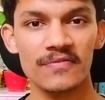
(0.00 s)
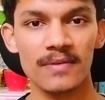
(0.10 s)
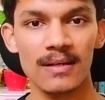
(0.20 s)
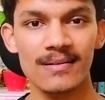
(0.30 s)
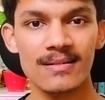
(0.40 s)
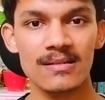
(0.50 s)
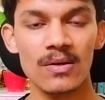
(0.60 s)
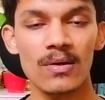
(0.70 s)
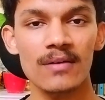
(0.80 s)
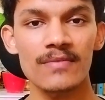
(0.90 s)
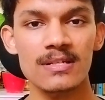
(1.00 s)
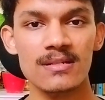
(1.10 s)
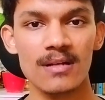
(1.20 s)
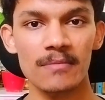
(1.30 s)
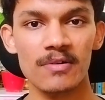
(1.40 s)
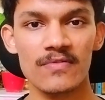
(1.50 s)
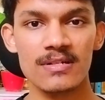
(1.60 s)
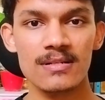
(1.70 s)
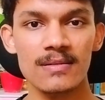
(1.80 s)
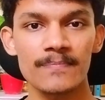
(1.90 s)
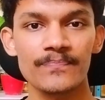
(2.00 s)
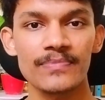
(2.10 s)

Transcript: of colors or which is unprofessional.